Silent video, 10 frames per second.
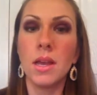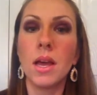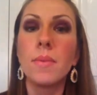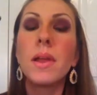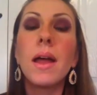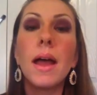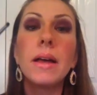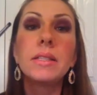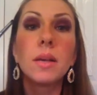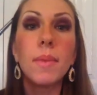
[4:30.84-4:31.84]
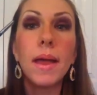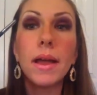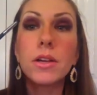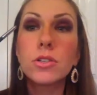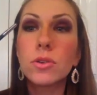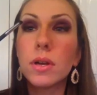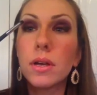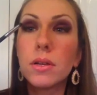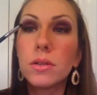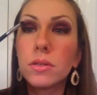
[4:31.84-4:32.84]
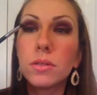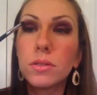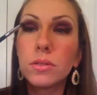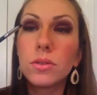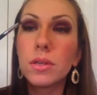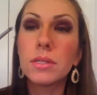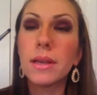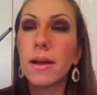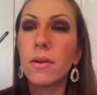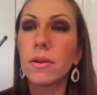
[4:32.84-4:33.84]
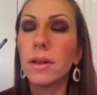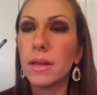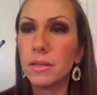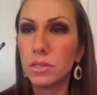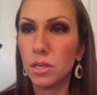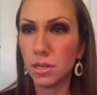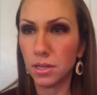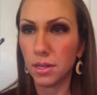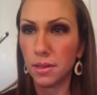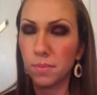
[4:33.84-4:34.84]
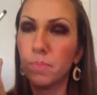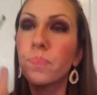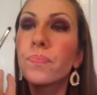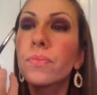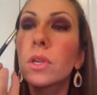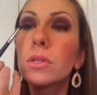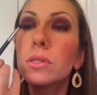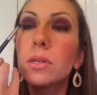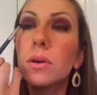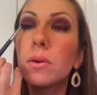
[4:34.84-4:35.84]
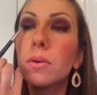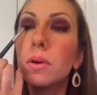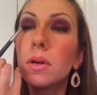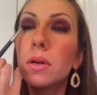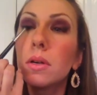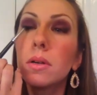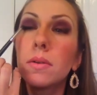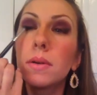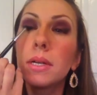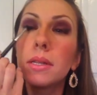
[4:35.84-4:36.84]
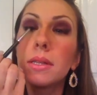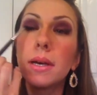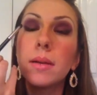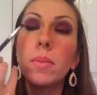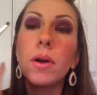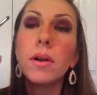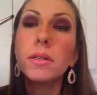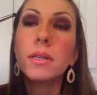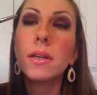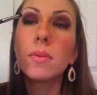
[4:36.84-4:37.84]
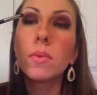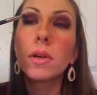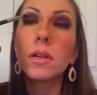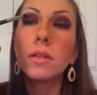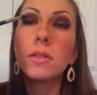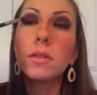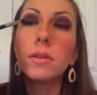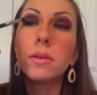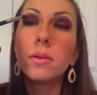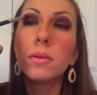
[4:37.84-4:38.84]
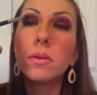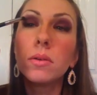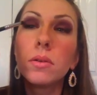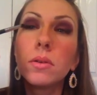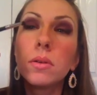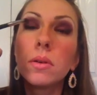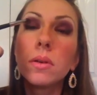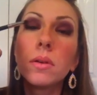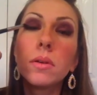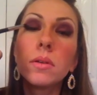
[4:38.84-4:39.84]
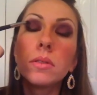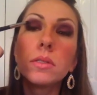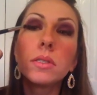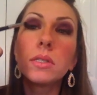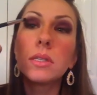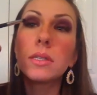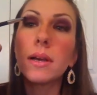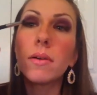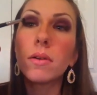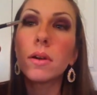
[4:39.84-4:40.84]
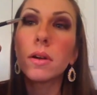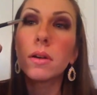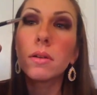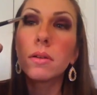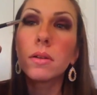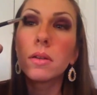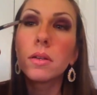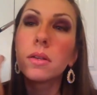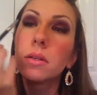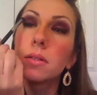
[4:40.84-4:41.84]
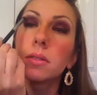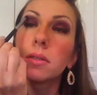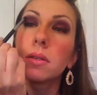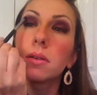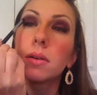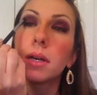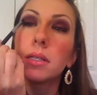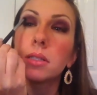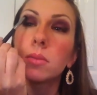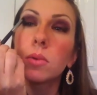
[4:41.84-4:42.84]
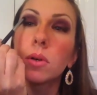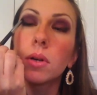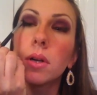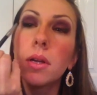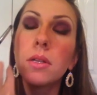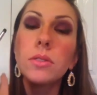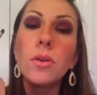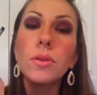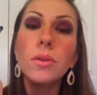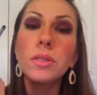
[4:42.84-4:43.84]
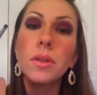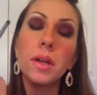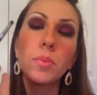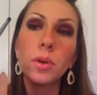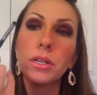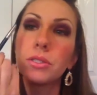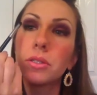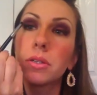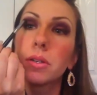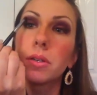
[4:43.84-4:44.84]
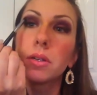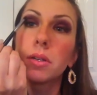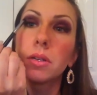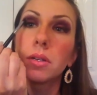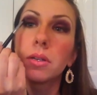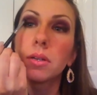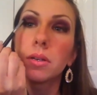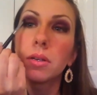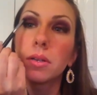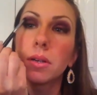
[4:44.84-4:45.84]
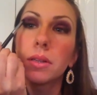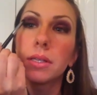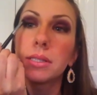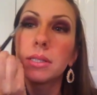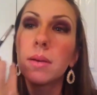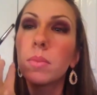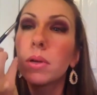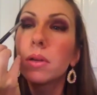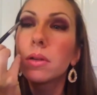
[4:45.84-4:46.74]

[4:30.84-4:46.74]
I'm going to add some extra to this outer edge. So we did that part, and we're going to do just this outer. So add some more. Don't use a lot of pressure on this step.